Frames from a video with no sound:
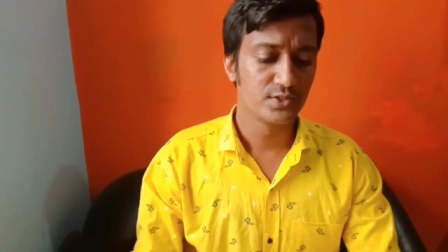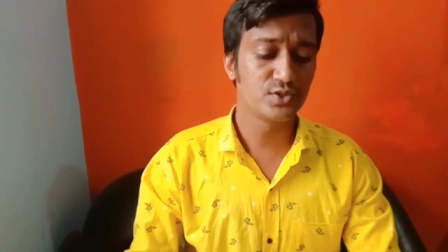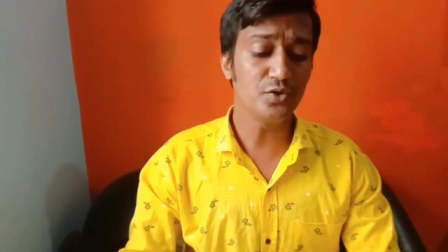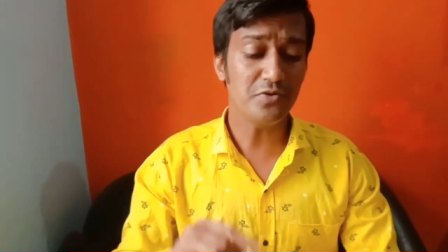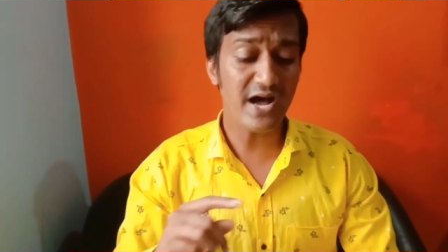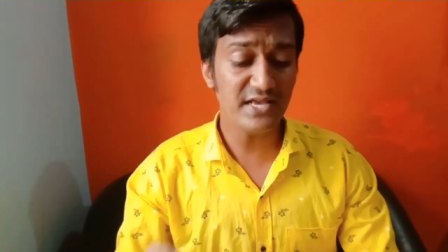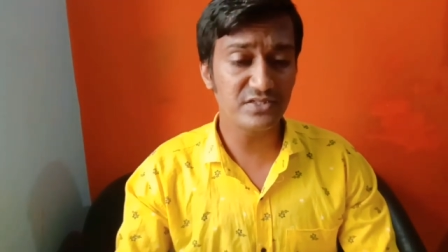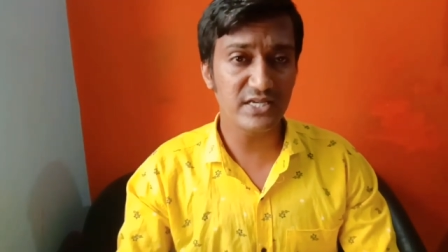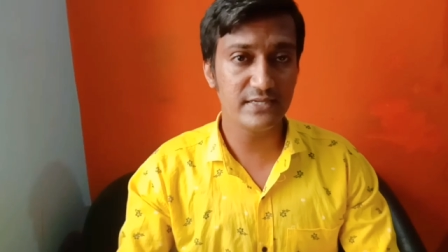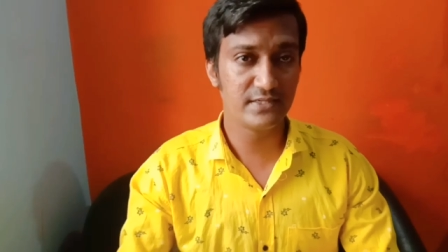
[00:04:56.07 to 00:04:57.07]
so i
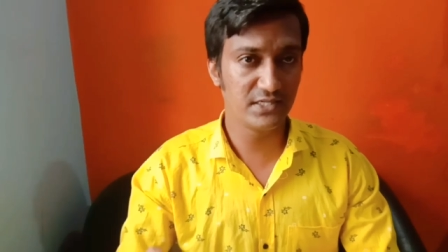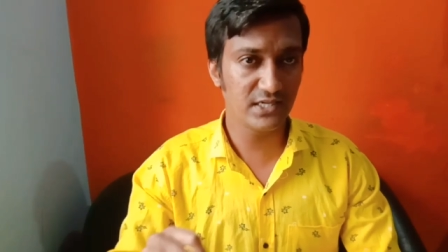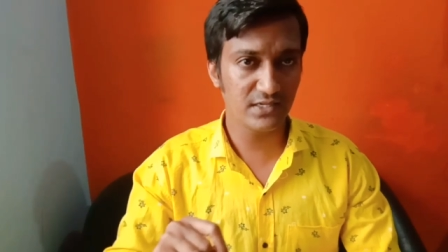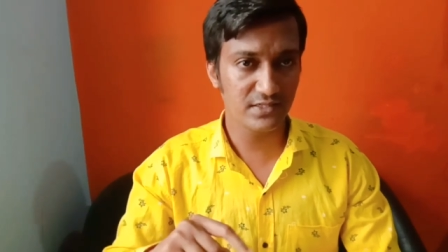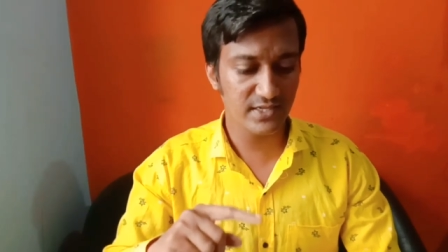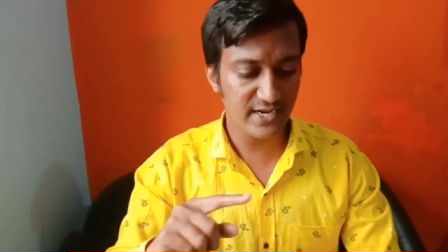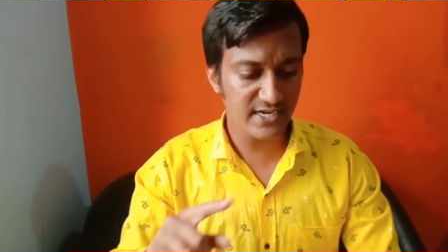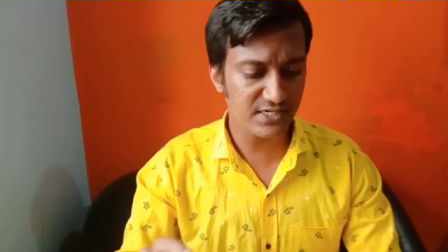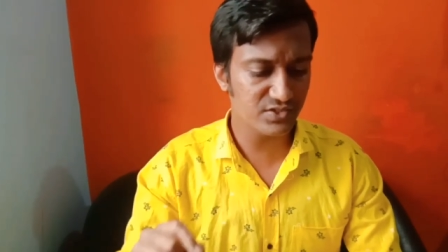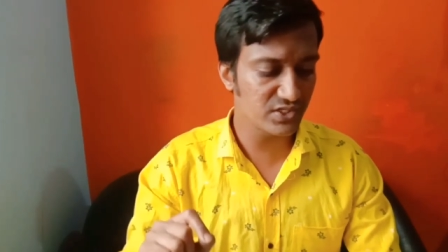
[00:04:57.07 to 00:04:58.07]
said here the
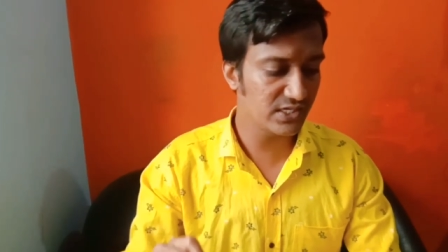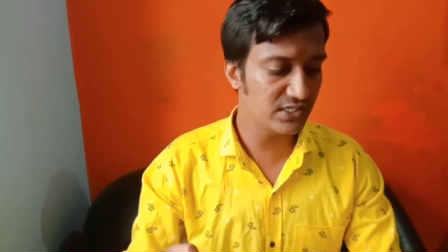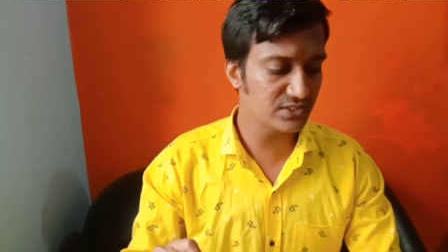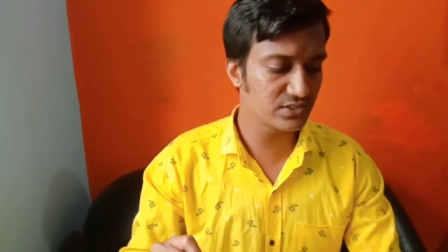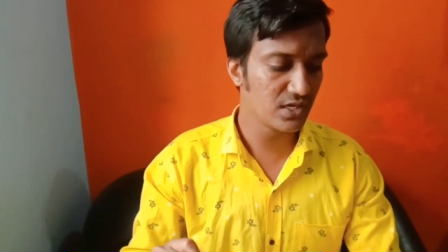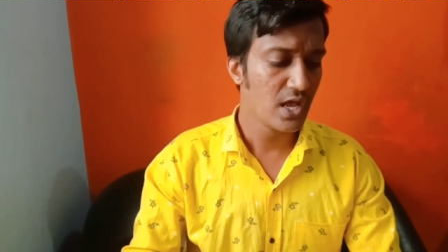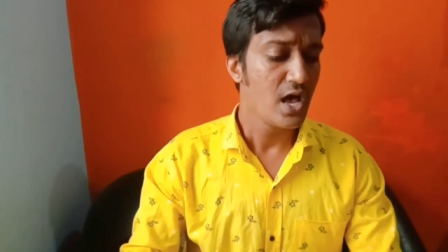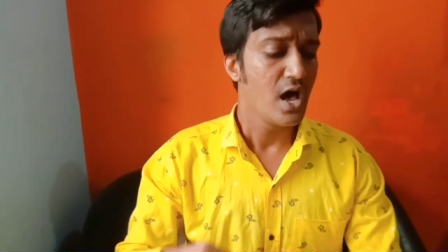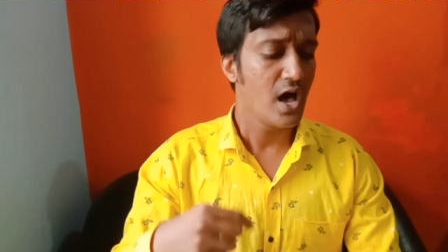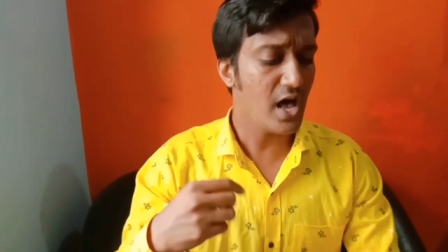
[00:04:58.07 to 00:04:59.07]
narrator says
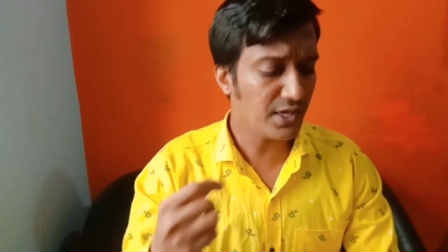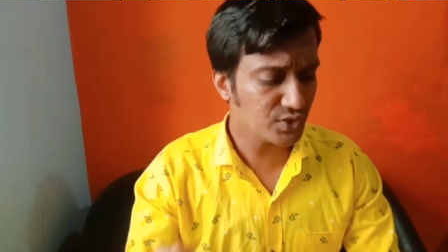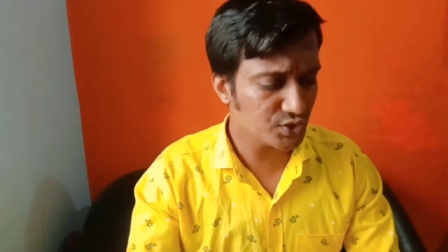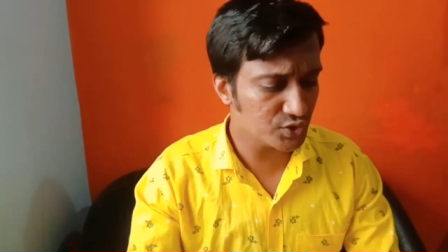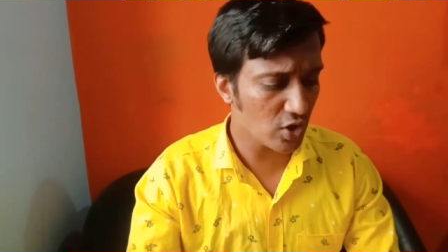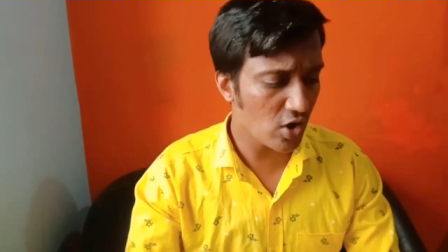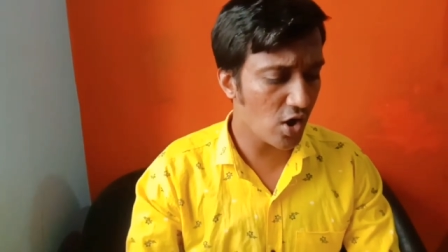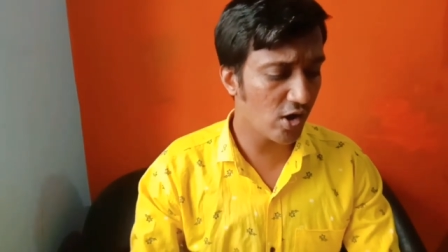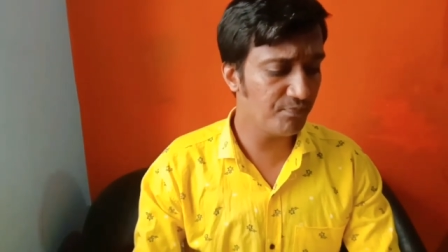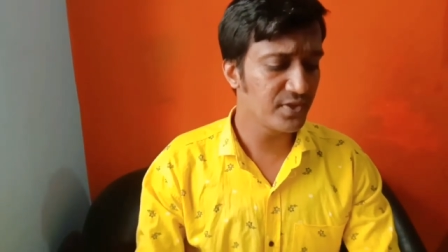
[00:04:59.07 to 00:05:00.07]
hush
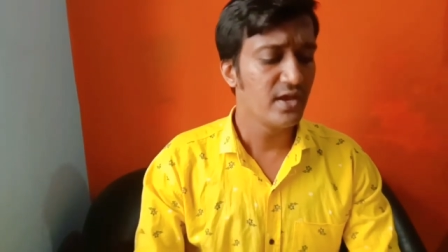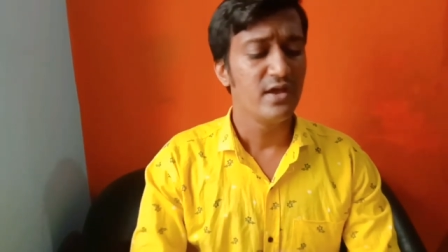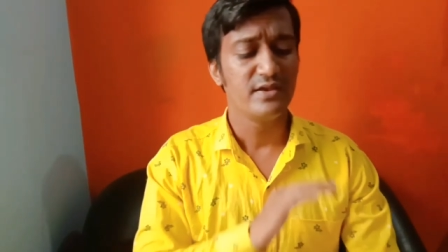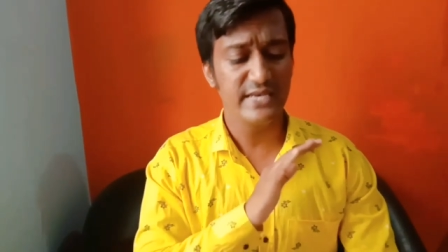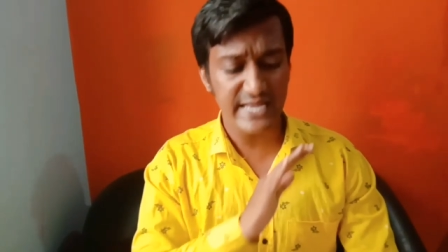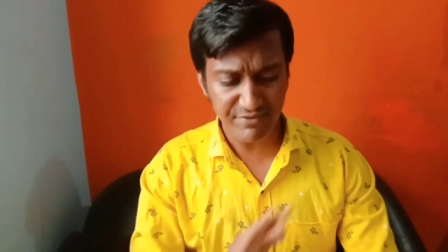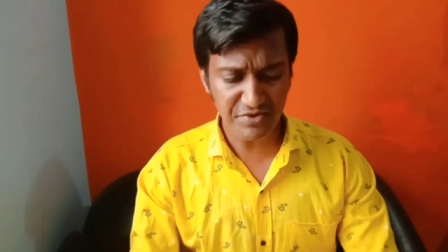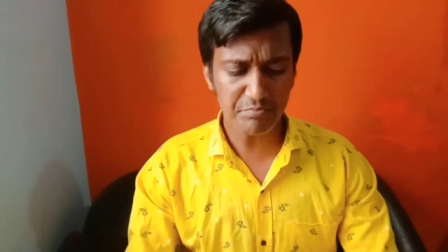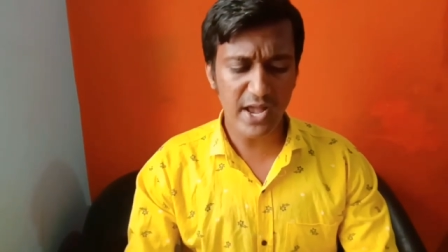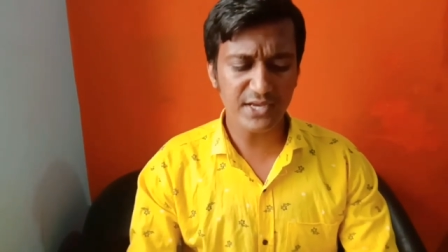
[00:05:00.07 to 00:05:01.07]
tom never
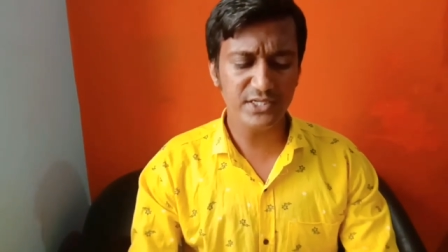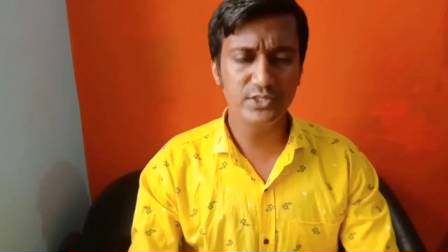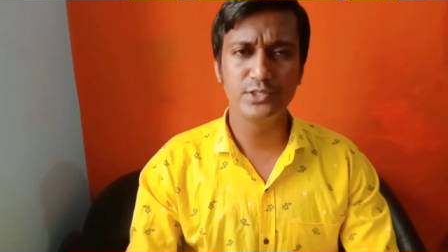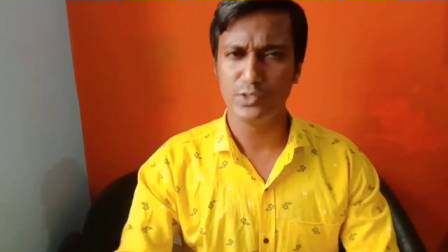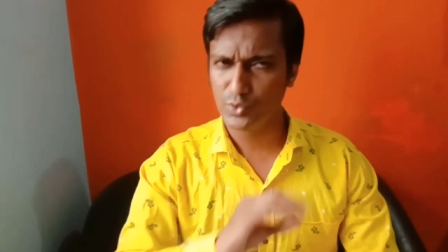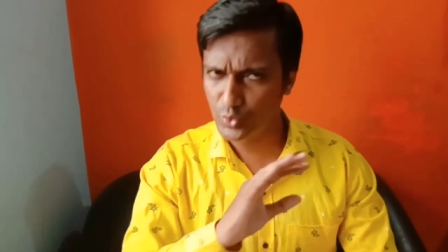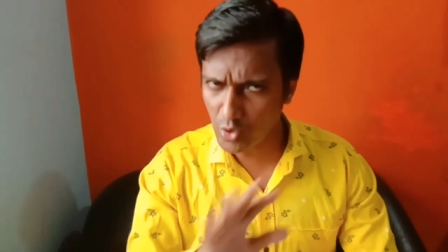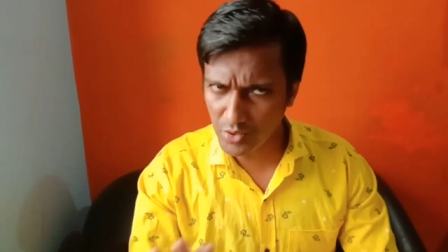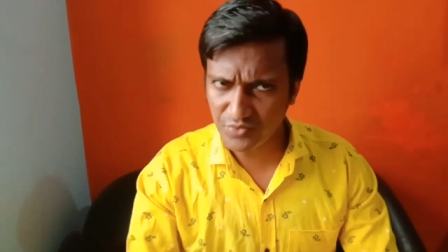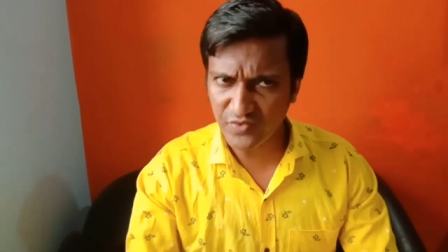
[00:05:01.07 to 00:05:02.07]
mind it don't